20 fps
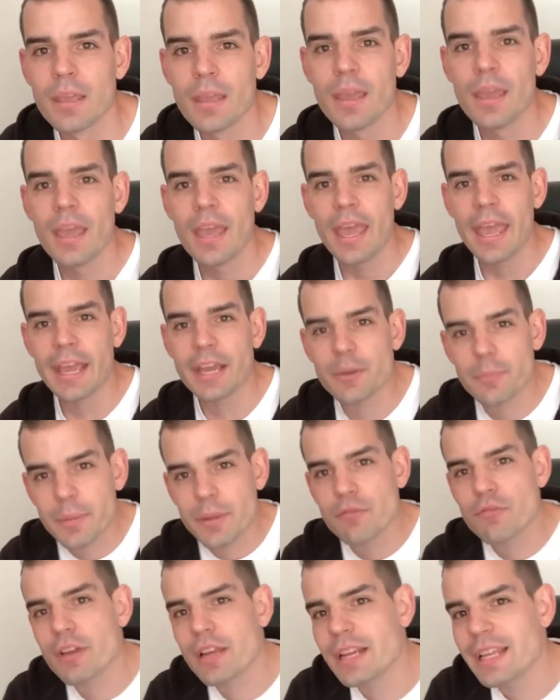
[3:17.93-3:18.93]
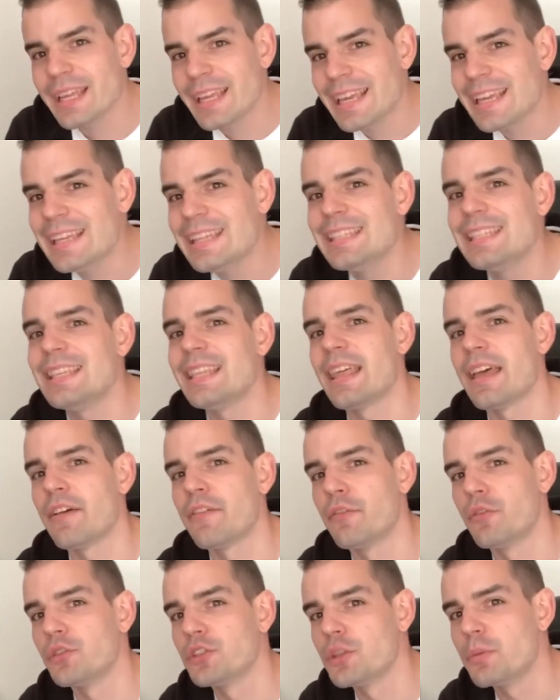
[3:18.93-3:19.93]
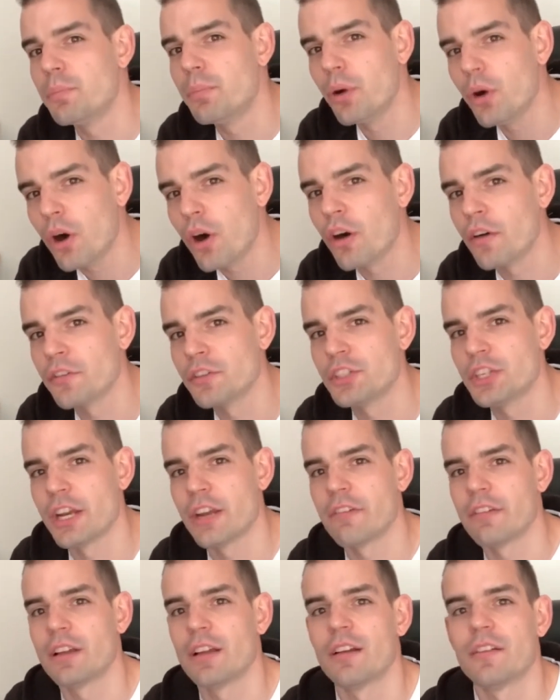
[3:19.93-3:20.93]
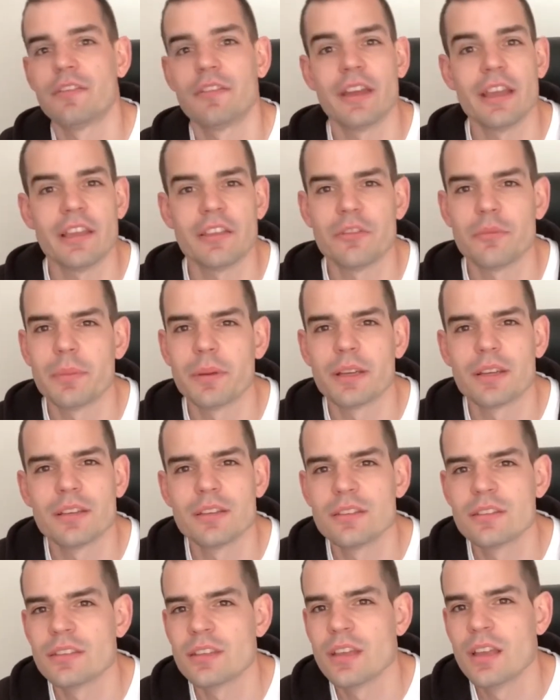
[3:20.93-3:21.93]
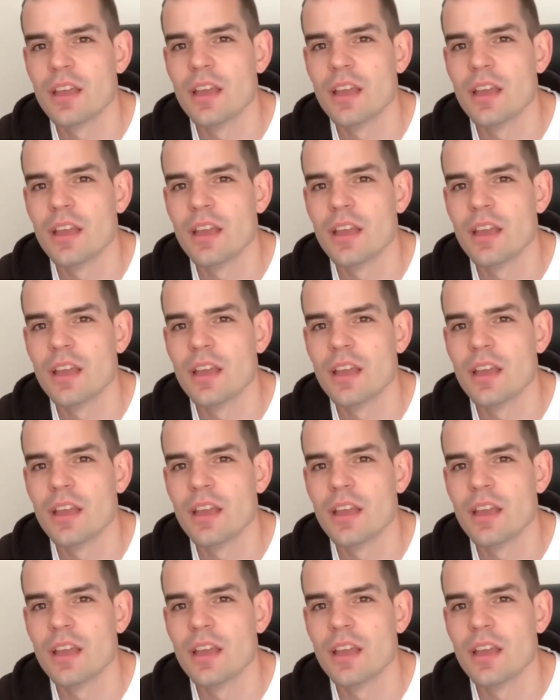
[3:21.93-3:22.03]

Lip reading: It can be really easy, therefore, to put off sharing our faith because